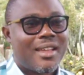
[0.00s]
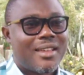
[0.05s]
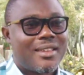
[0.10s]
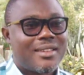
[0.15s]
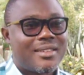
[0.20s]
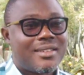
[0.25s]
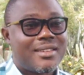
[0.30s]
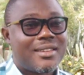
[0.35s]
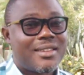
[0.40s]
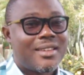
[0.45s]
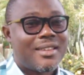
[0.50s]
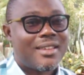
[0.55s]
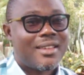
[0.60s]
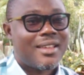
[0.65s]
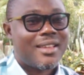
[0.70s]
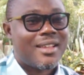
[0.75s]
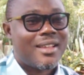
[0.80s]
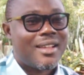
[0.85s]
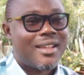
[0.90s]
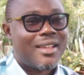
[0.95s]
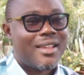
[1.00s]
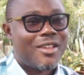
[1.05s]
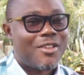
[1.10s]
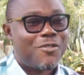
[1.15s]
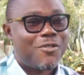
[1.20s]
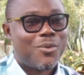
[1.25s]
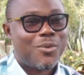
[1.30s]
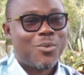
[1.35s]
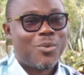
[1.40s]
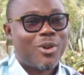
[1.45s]
You see,
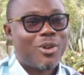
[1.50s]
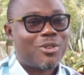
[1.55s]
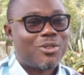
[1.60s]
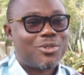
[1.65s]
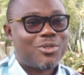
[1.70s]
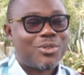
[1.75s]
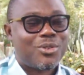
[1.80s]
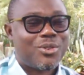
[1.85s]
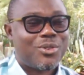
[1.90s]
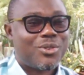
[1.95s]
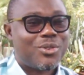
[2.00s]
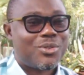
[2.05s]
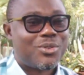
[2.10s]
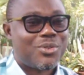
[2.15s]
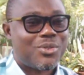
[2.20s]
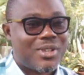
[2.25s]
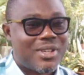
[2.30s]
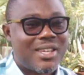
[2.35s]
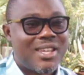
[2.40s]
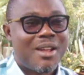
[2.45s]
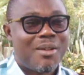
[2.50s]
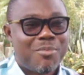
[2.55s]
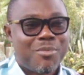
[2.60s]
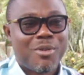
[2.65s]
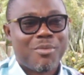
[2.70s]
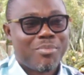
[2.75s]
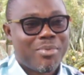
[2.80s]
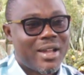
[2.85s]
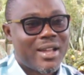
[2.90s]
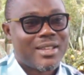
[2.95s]
if you want to hear
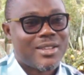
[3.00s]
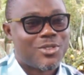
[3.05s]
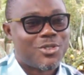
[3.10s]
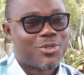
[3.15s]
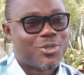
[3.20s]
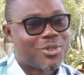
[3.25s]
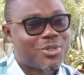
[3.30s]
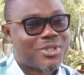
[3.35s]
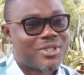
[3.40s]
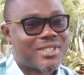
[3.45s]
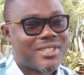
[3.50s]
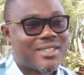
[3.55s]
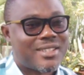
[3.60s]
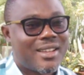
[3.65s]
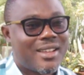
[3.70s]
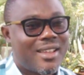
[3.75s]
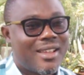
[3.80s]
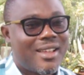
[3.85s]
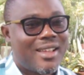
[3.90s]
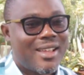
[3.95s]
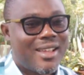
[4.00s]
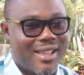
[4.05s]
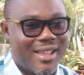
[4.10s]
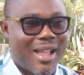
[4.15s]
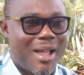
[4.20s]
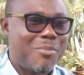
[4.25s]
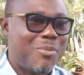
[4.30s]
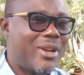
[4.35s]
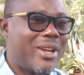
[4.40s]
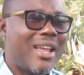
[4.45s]
proper insults,
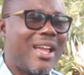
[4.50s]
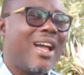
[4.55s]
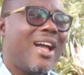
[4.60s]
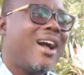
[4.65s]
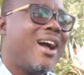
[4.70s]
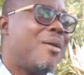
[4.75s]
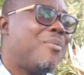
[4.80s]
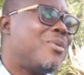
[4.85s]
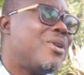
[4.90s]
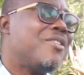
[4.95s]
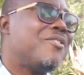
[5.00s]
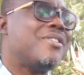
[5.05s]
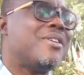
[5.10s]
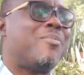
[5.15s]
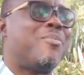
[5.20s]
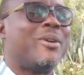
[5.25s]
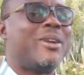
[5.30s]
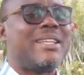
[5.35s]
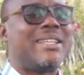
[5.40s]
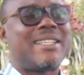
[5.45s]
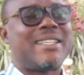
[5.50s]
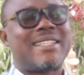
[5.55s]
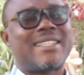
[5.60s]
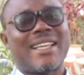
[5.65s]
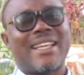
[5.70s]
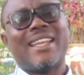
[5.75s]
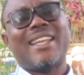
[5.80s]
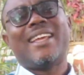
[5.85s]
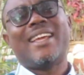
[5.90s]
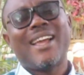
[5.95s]
I'm not even a
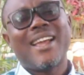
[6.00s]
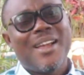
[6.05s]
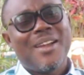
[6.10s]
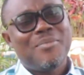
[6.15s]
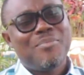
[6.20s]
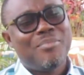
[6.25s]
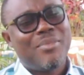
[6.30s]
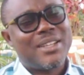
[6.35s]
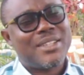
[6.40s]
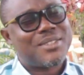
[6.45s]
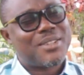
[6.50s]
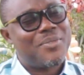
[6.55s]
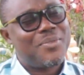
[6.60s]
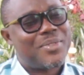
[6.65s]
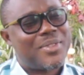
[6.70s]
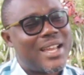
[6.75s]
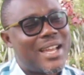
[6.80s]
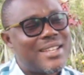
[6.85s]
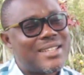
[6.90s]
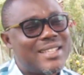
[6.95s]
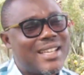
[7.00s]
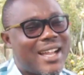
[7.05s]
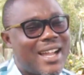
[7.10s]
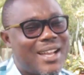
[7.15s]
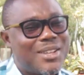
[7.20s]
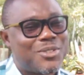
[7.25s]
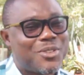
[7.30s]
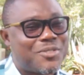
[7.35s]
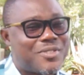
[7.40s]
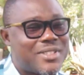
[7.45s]
politician, but sometimes the
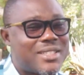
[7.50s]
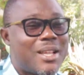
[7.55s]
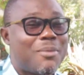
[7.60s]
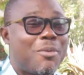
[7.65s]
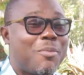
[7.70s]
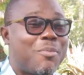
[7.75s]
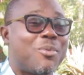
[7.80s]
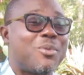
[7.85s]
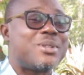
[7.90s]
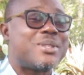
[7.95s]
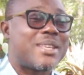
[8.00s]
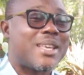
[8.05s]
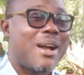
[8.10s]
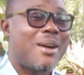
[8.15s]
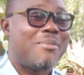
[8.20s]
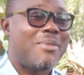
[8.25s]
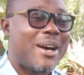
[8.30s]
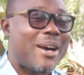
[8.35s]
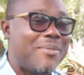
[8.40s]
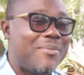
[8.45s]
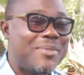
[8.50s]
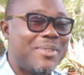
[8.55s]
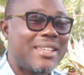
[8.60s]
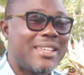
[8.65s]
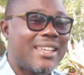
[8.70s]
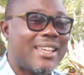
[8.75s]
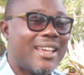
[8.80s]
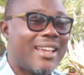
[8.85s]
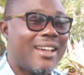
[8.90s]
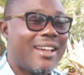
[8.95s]
kinds of things that people say about
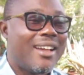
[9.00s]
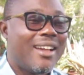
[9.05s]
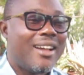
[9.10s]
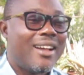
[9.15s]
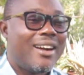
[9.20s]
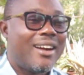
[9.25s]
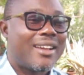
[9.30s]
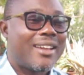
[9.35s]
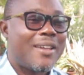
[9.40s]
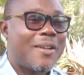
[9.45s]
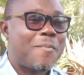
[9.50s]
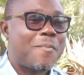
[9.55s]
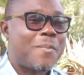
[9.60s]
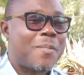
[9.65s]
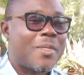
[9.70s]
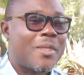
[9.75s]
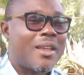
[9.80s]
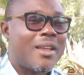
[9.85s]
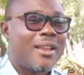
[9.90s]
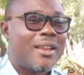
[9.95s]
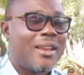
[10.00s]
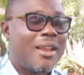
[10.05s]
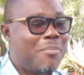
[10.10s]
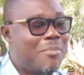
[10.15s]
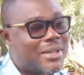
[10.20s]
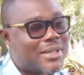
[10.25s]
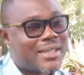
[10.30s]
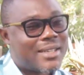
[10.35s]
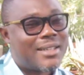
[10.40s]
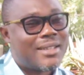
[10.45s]
me, okay, let
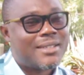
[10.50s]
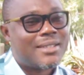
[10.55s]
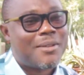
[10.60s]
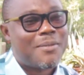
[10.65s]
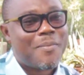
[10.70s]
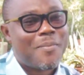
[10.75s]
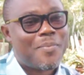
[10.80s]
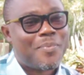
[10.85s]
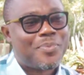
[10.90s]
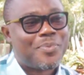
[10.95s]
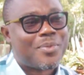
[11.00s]
me tell them.